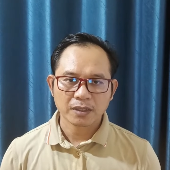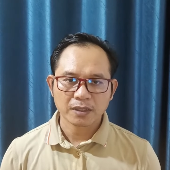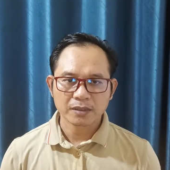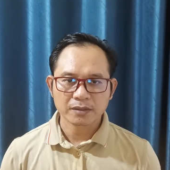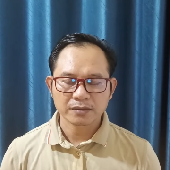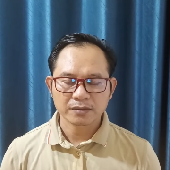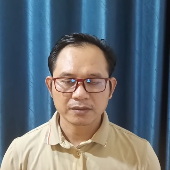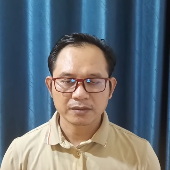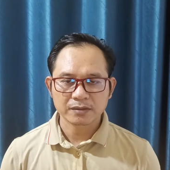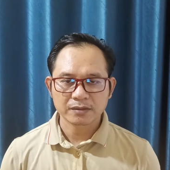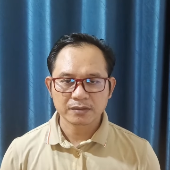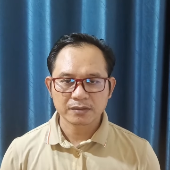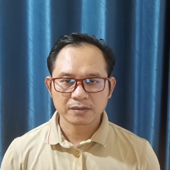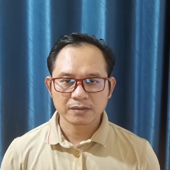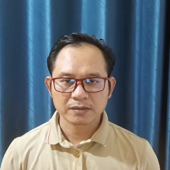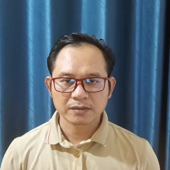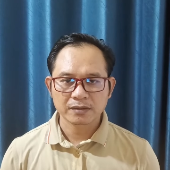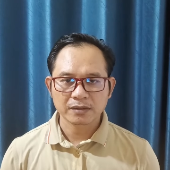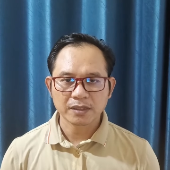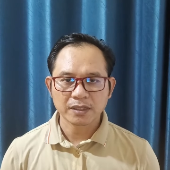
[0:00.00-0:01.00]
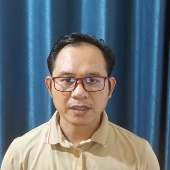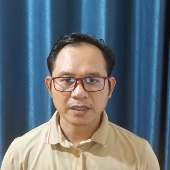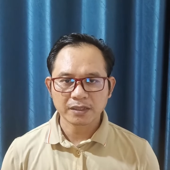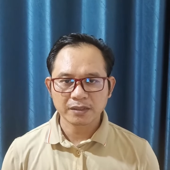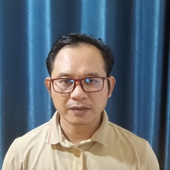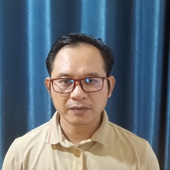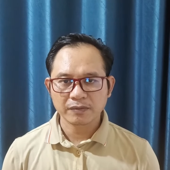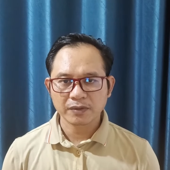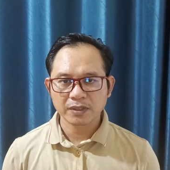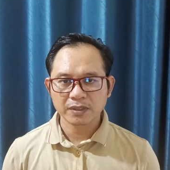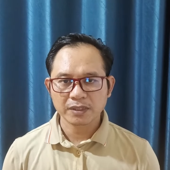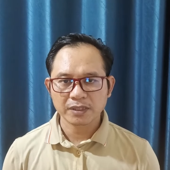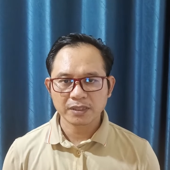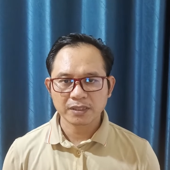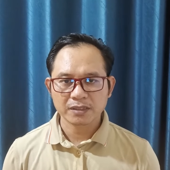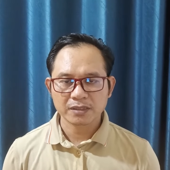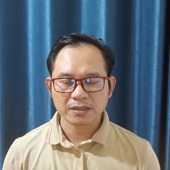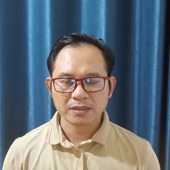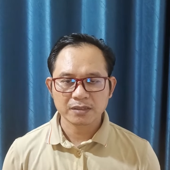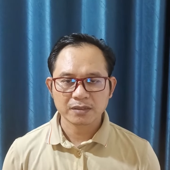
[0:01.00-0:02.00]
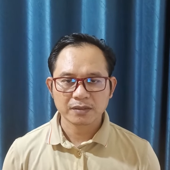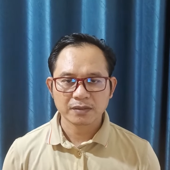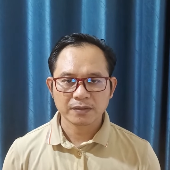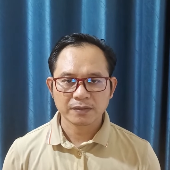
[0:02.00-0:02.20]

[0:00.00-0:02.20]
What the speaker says: And another one is